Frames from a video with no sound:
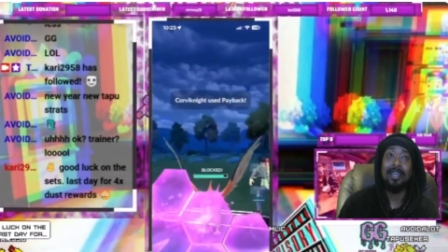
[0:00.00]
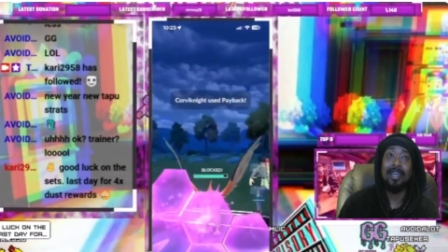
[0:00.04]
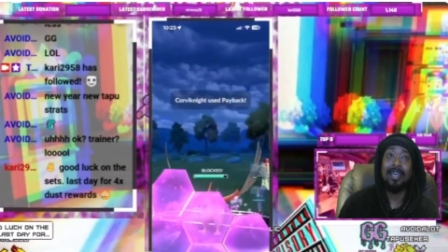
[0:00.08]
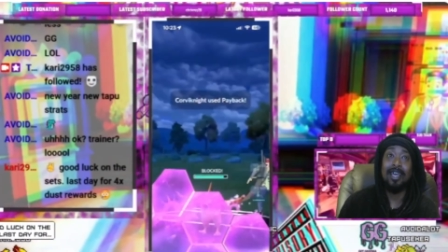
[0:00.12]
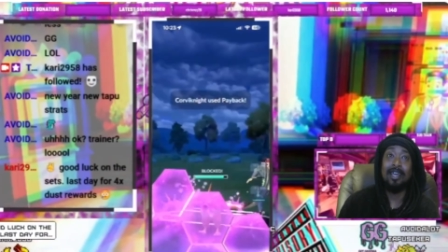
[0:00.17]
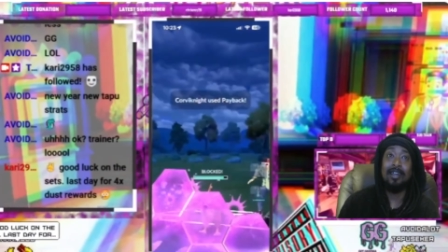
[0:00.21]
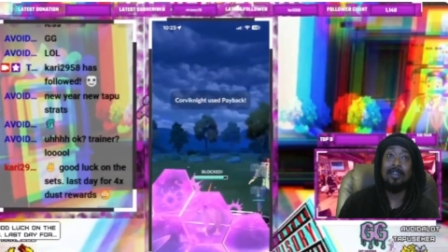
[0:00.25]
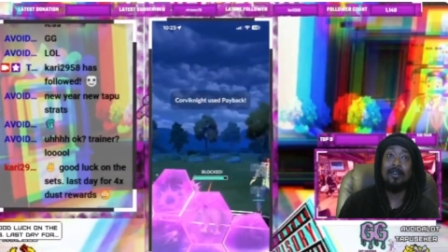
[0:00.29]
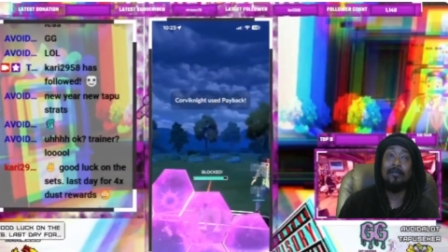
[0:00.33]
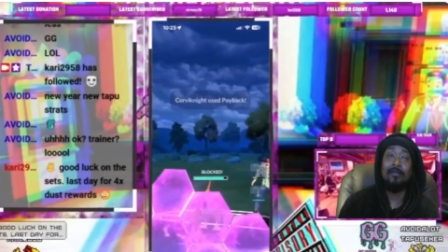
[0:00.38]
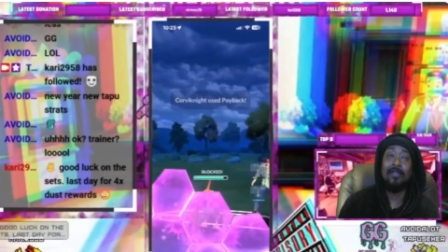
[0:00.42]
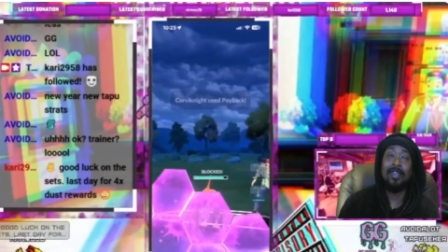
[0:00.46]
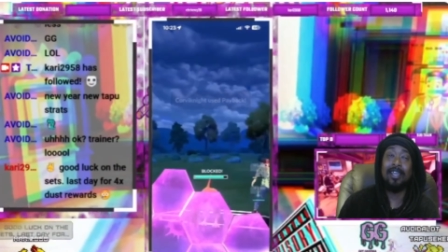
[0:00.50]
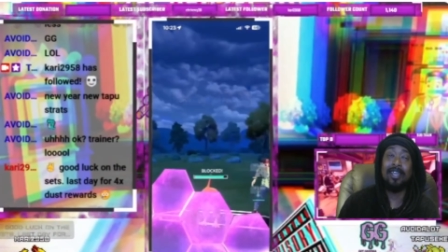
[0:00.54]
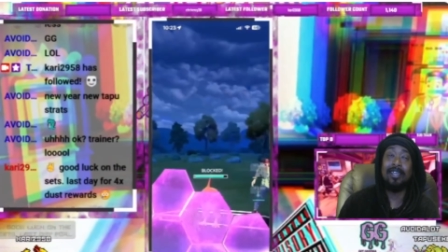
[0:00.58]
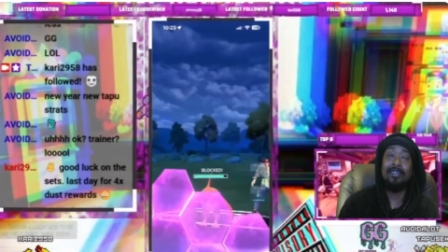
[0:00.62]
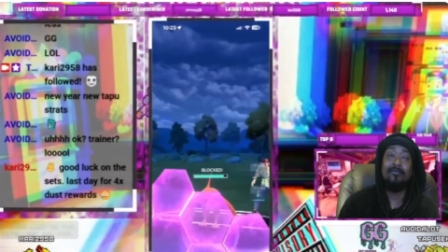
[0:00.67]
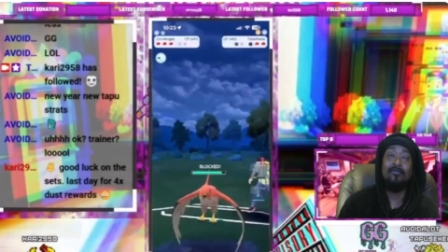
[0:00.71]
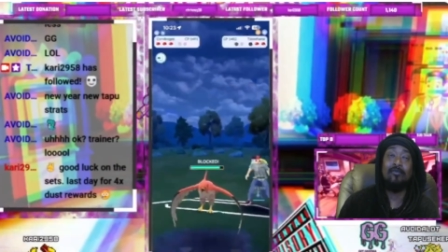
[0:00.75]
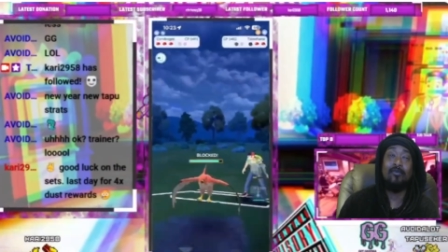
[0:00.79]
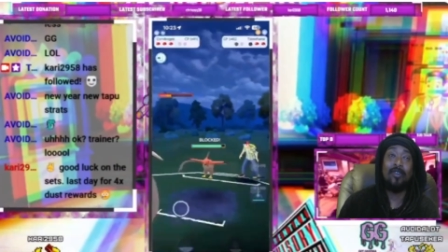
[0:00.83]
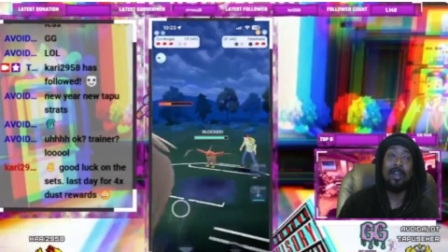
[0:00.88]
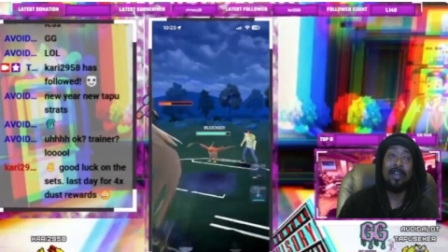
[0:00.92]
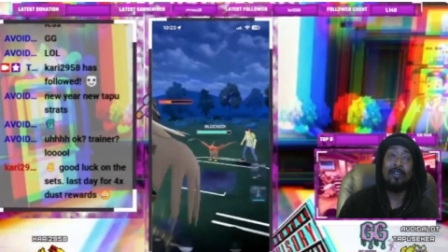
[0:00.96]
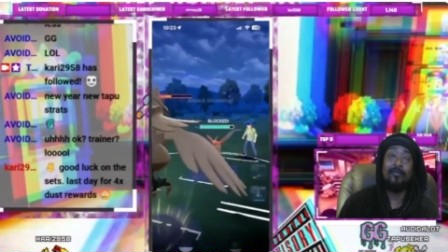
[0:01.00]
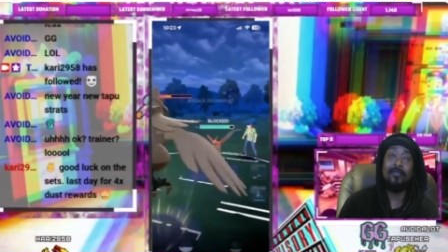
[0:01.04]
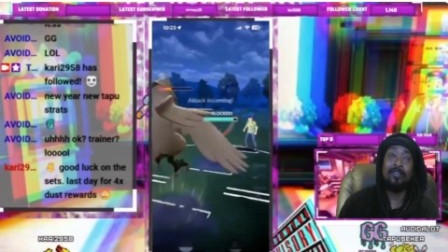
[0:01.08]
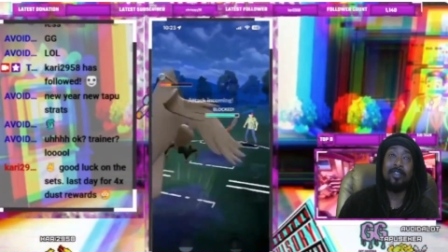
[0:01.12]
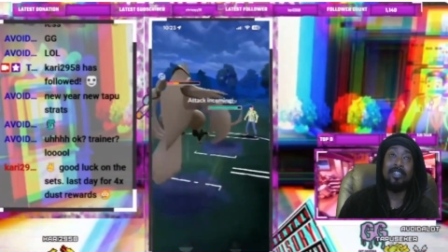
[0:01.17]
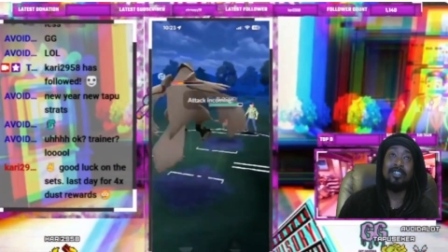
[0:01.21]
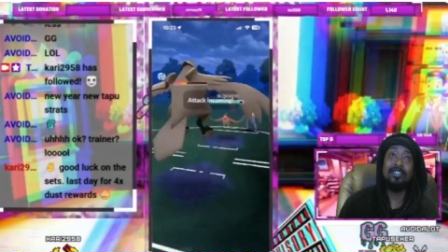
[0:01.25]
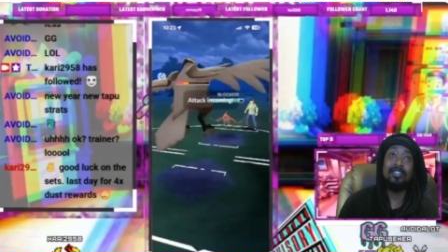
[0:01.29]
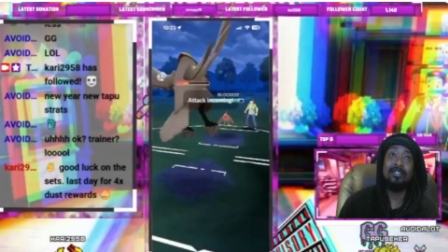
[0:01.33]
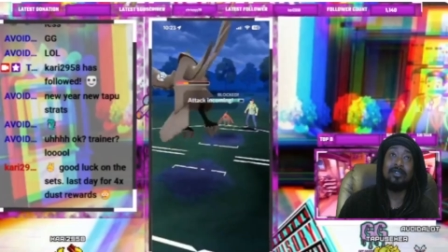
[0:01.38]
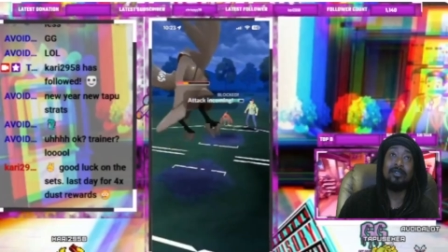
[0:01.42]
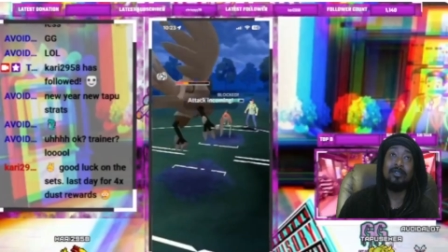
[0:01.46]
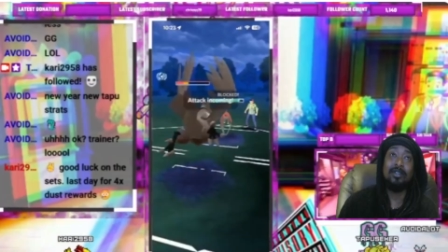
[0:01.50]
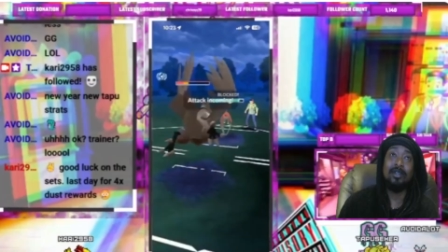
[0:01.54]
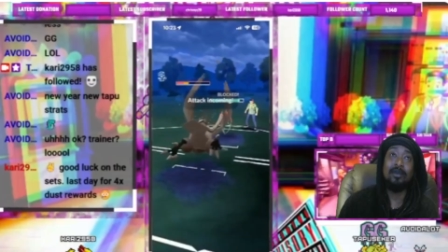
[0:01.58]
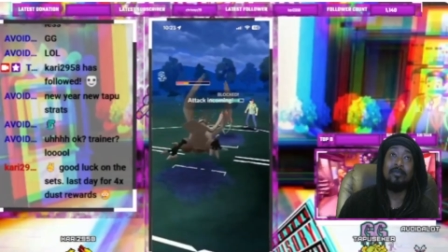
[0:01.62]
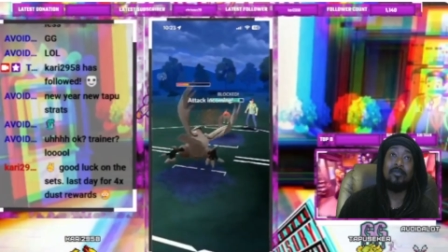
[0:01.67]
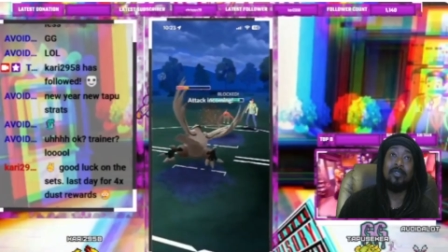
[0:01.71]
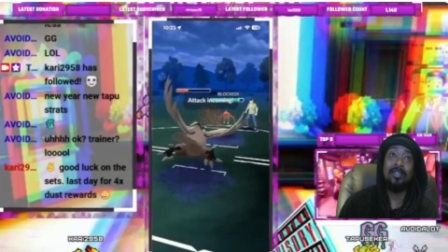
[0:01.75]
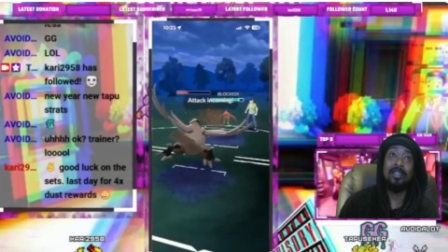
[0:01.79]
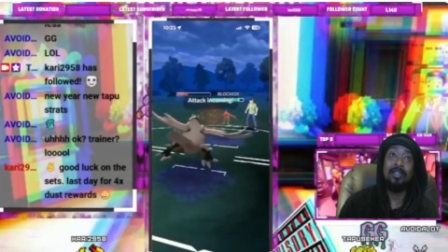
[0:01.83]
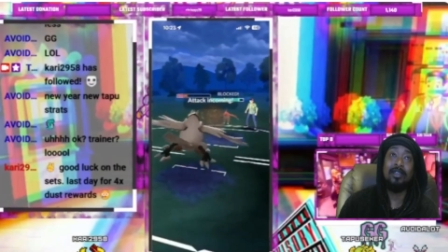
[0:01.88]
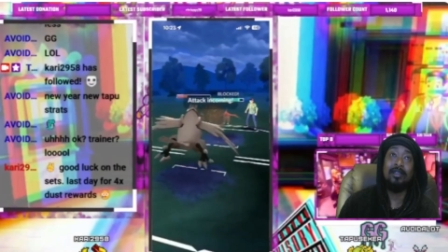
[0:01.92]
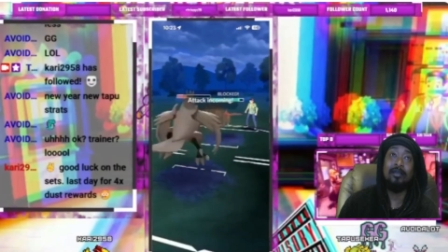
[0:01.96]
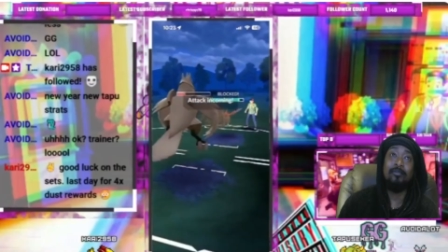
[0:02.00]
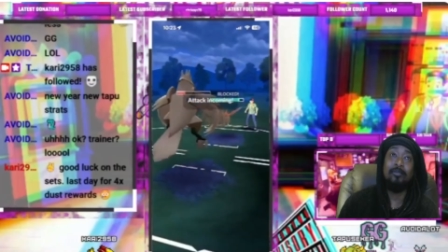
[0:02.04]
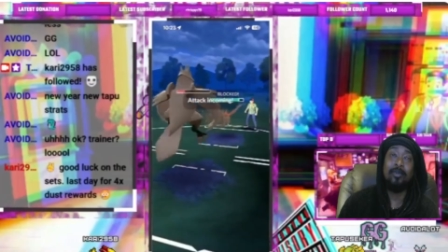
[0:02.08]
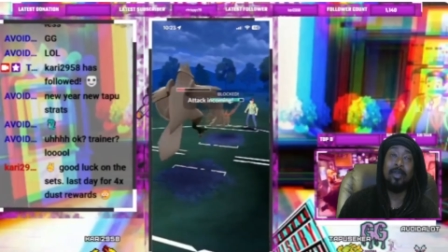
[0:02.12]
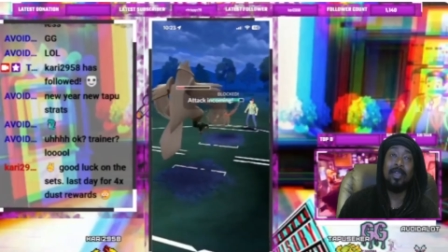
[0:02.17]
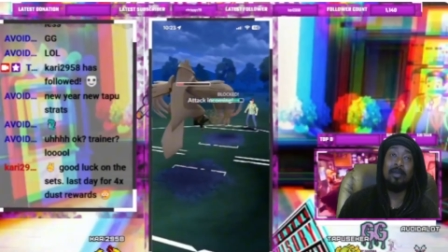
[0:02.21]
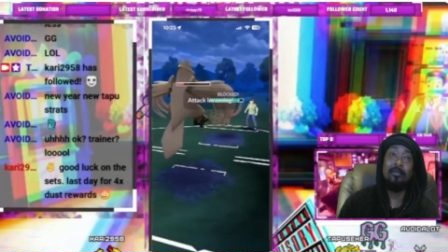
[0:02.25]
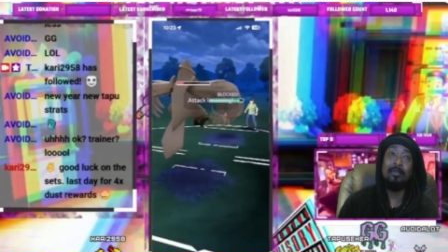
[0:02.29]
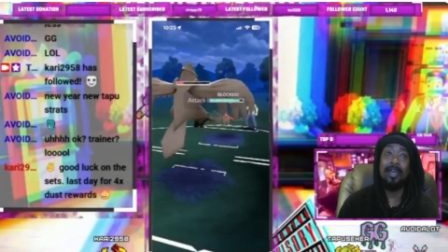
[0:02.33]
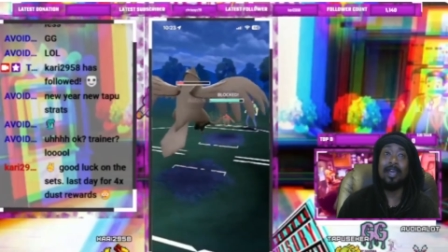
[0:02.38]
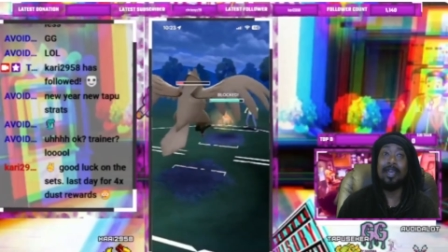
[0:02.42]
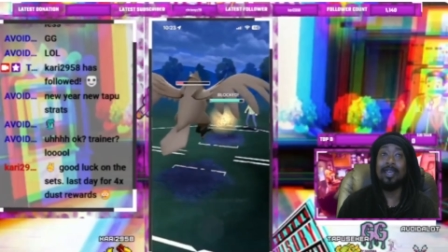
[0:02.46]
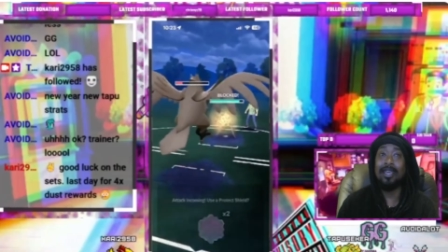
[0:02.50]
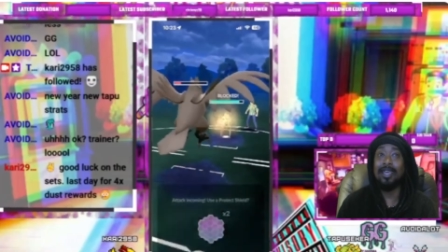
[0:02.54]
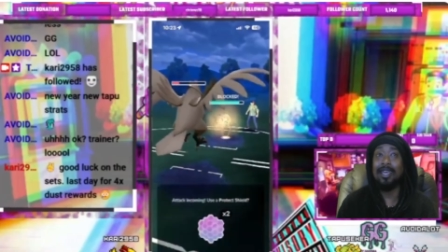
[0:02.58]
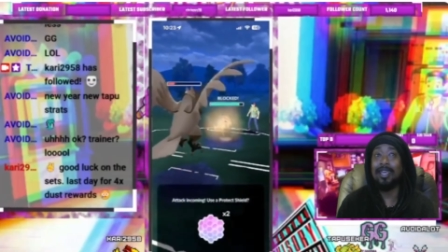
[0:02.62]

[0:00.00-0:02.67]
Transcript: and they rightfully shield up the payback,